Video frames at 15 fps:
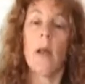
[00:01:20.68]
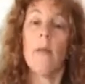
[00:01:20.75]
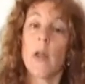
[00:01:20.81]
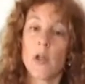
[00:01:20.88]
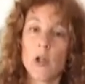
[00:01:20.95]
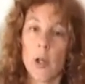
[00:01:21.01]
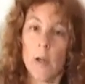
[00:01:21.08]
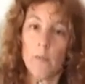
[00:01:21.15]
and
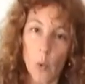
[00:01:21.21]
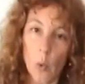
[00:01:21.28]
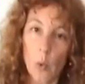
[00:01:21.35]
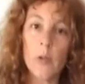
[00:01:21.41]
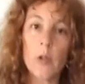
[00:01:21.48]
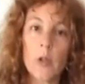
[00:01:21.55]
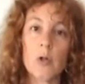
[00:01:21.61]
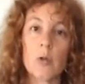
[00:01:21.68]
that you give
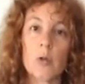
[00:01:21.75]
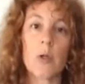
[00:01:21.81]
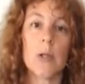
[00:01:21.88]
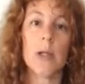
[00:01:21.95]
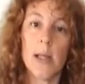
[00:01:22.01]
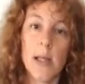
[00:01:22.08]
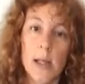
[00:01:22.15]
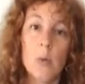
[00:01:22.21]
all the
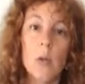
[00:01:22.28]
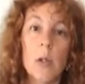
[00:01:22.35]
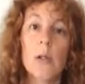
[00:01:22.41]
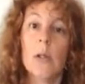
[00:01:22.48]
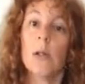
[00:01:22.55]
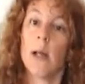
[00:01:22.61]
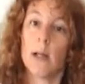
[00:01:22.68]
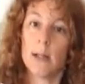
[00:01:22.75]
children
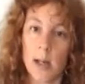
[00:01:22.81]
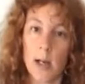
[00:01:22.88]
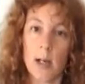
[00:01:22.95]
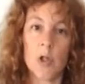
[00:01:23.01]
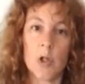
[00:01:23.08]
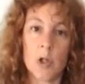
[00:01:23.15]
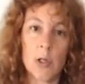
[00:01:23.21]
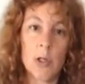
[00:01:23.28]
equal
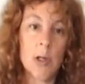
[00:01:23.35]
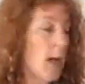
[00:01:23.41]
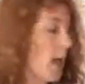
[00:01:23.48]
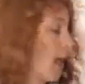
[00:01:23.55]
attention